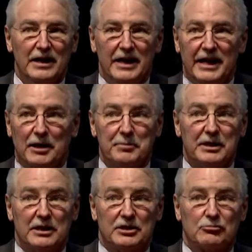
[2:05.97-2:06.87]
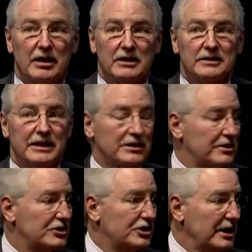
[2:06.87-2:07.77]
It'll be a direct link to the
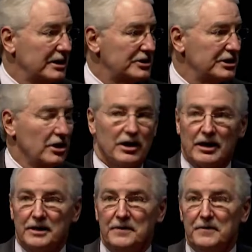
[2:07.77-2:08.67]
JACR